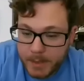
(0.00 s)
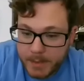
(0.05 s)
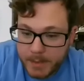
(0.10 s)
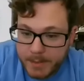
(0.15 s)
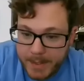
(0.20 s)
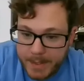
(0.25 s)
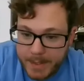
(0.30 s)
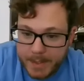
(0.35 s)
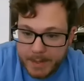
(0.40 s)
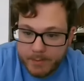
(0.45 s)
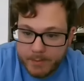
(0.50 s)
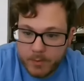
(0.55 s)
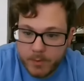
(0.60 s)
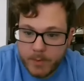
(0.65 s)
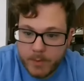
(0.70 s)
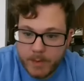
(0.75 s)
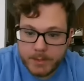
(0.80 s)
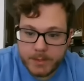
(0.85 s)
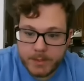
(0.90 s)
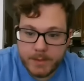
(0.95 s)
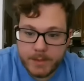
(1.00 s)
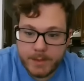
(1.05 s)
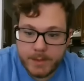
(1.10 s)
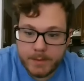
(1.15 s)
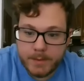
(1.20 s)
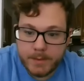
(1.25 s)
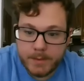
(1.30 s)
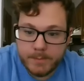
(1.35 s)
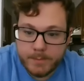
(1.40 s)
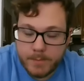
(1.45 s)
Dan, I have a question
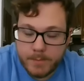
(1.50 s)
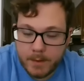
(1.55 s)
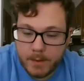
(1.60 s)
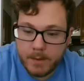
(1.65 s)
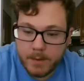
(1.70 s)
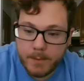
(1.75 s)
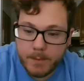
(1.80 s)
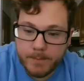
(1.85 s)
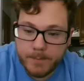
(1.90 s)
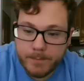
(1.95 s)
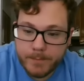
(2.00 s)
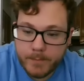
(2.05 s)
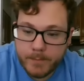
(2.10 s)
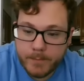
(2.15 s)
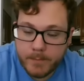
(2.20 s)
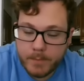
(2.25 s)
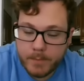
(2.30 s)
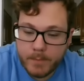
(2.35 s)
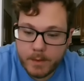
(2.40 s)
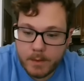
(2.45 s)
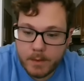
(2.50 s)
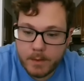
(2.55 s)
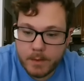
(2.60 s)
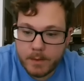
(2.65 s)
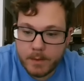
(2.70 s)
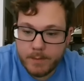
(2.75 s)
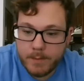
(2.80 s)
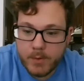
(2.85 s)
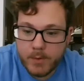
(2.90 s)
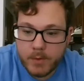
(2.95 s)
here. Um,
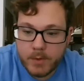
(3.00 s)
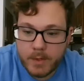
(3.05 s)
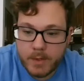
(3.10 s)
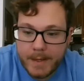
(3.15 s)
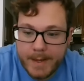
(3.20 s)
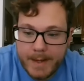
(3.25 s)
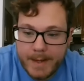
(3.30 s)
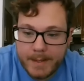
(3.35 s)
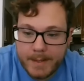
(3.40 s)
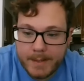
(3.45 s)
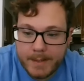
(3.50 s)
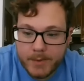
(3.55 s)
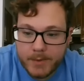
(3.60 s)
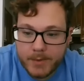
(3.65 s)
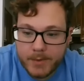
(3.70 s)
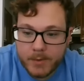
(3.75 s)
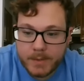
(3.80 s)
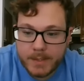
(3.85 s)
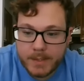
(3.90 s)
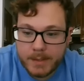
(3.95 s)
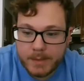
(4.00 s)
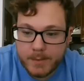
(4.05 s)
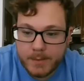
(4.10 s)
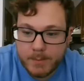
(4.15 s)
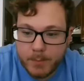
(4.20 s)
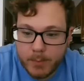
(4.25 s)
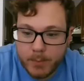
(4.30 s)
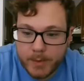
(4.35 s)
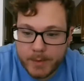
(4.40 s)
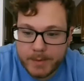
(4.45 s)
if you could add a 13th
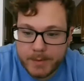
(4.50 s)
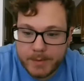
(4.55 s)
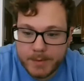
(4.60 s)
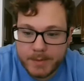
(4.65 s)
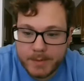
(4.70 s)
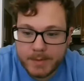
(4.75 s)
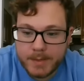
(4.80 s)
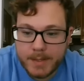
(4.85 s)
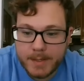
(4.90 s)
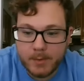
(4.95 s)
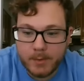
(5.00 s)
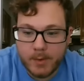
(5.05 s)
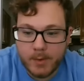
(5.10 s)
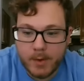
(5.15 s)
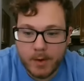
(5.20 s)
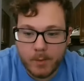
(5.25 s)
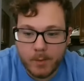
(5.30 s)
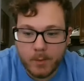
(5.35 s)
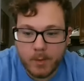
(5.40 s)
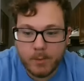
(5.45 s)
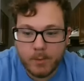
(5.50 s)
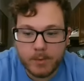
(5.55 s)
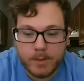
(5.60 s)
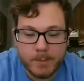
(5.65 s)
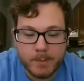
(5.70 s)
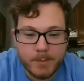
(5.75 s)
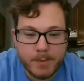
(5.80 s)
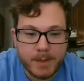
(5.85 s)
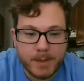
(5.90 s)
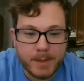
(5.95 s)
point to the scout law, what would
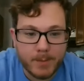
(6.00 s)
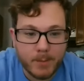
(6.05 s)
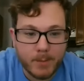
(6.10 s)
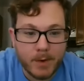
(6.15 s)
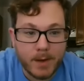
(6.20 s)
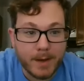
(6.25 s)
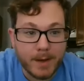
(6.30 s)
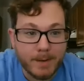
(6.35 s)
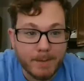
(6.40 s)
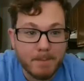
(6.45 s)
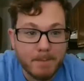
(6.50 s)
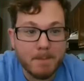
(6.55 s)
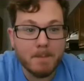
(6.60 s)
it be and why?